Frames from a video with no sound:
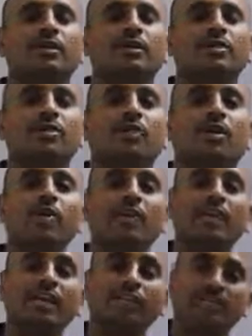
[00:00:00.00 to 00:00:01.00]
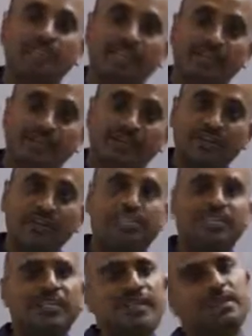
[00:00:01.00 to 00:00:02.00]
So how can we
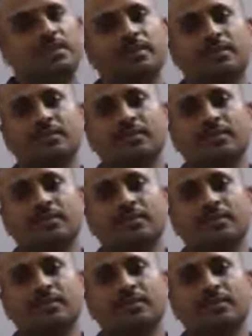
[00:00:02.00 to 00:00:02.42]
differentiate?